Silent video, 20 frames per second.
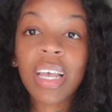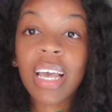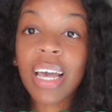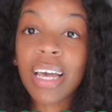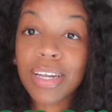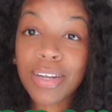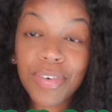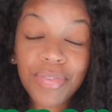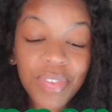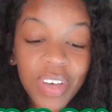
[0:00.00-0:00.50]

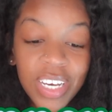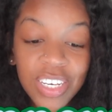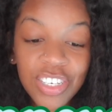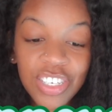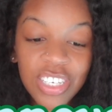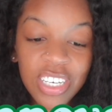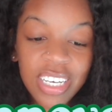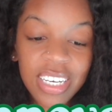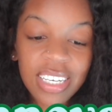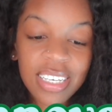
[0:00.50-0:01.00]

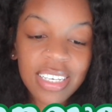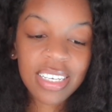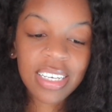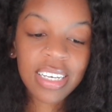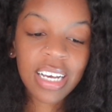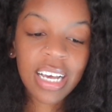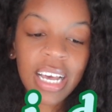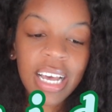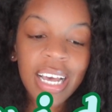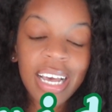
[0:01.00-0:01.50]
innovation,
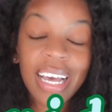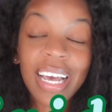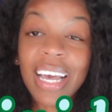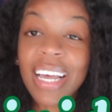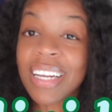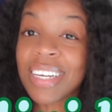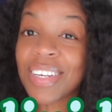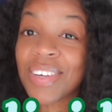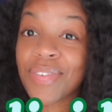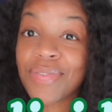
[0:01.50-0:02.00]

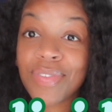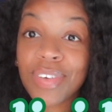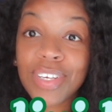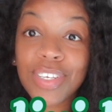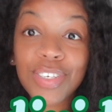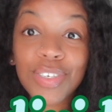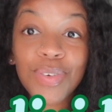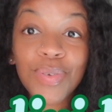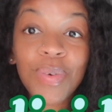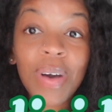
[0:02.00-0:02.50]

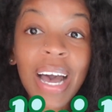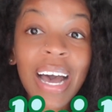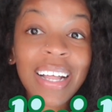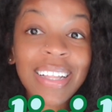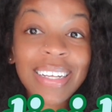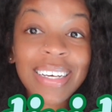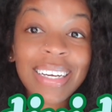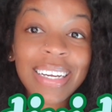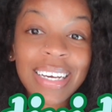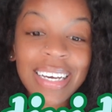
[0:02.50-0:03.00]

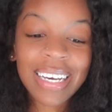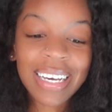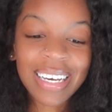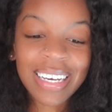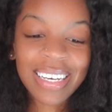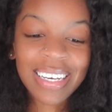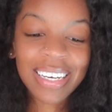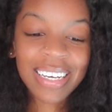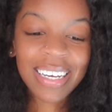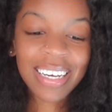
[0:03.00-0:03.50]
individuality,